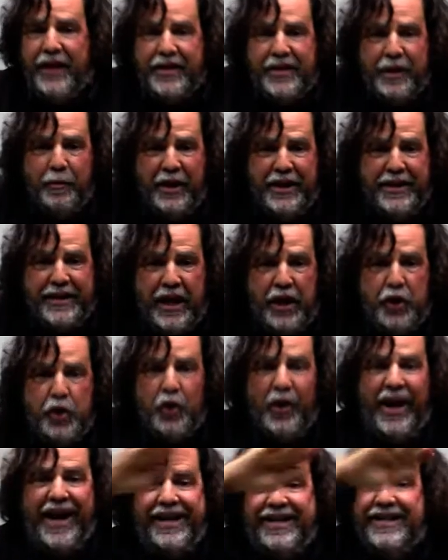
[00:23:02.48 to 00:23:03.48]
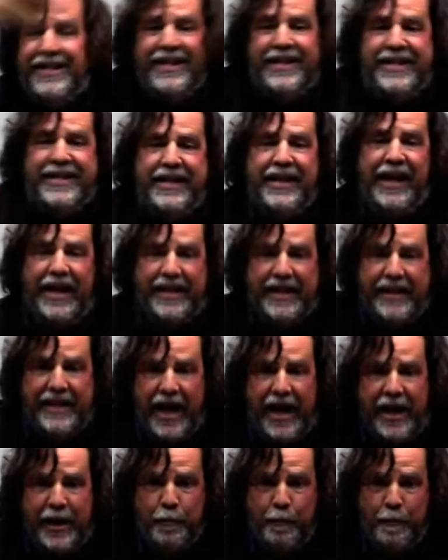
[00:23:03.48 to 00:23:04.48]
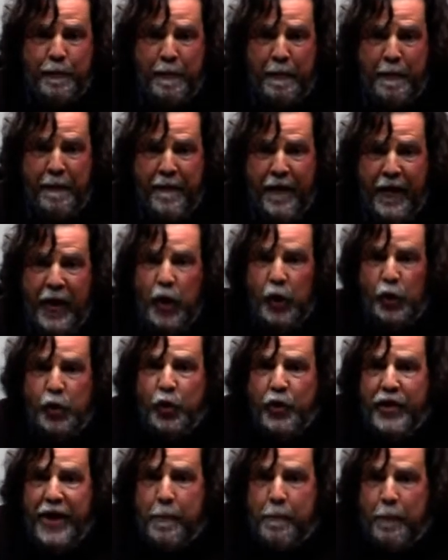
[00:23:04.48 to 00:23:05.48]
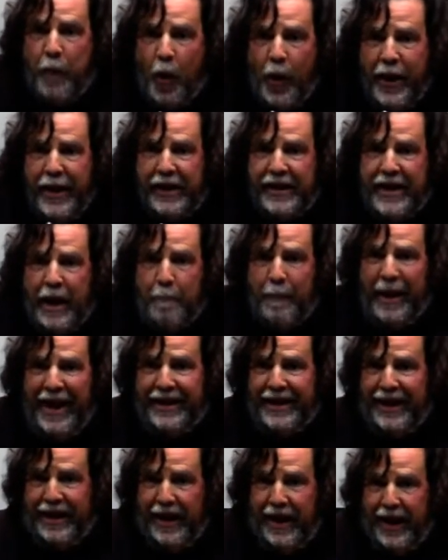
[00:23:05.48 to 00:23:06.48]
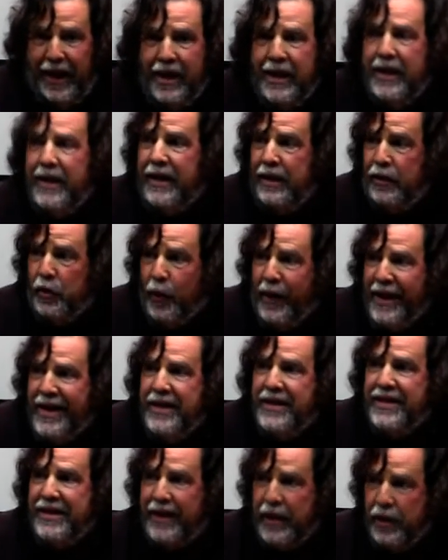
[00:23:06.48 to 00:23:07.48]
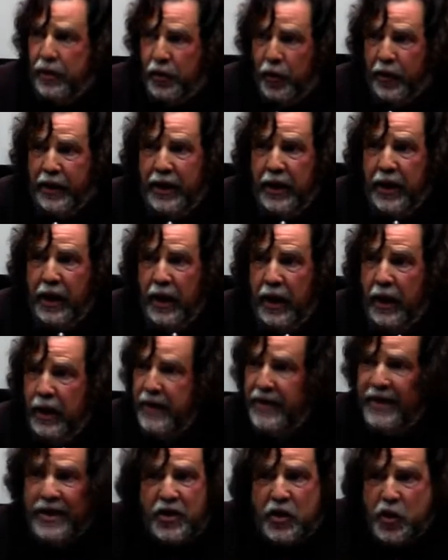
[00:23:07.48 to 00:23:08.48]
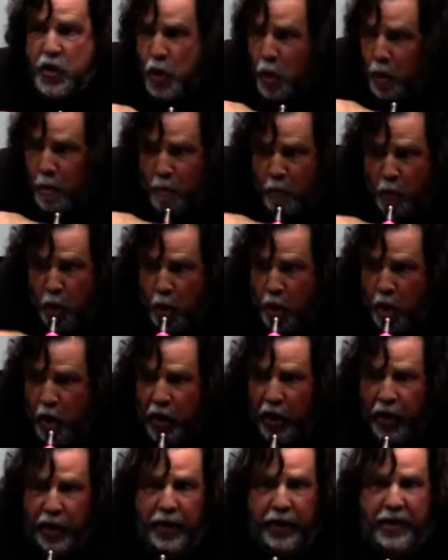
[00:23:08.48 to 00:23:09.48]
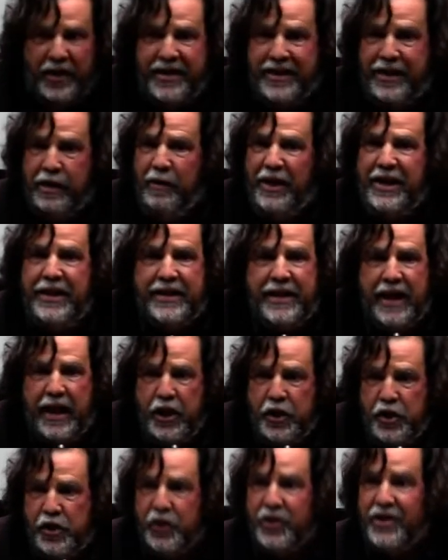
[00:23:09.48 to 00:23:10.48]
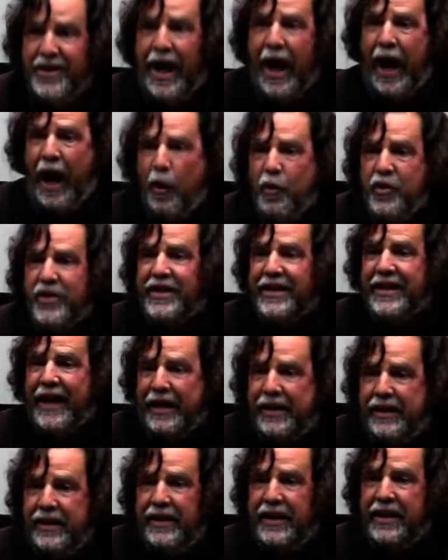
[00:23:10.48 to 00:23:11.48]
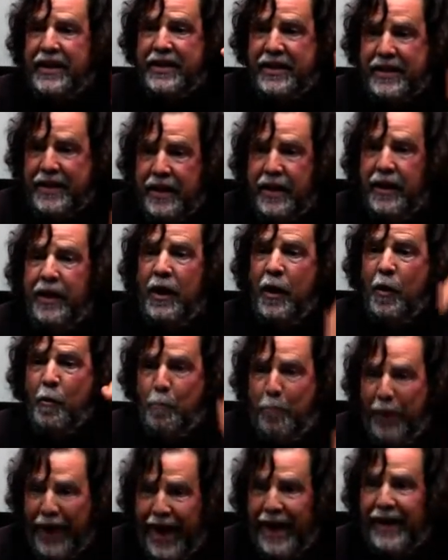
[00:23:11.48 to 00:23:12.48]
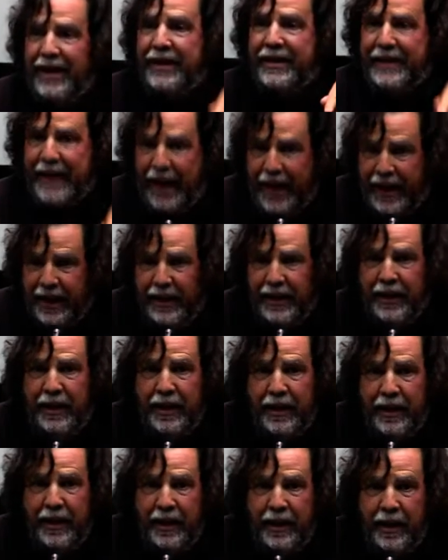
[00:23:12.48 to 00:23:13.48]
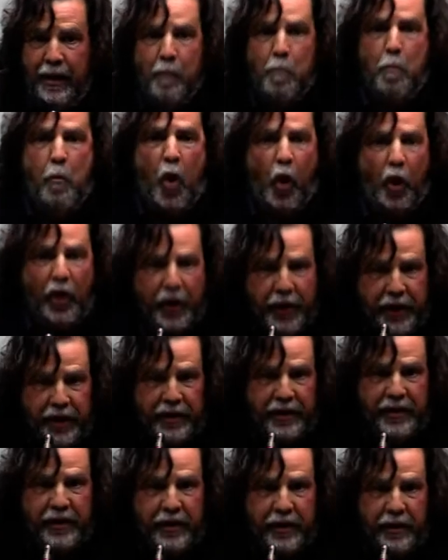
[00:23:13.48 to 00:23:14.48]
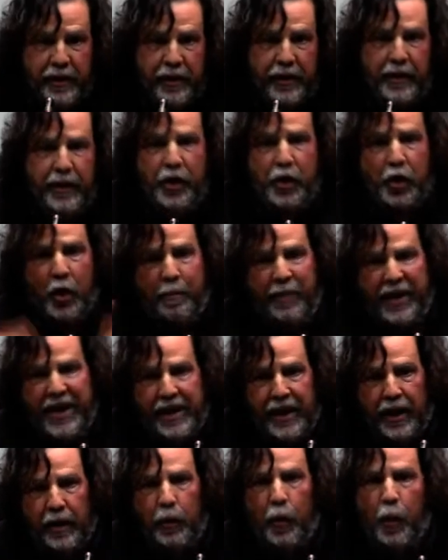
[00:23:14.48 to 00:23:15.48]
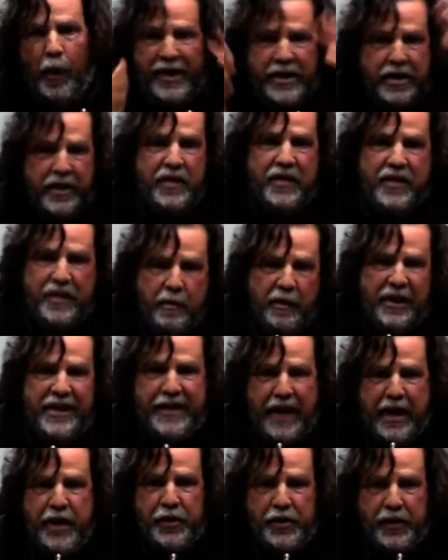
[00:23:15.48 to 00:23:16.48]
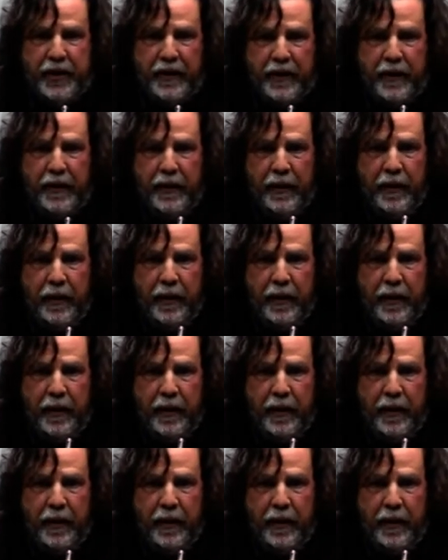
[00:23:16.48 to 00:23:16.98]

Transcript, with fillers: of the civilization existing at the time. To the point that by the early twentieth century, there's no more civilizations outside this planetary, modern, European, Western civilization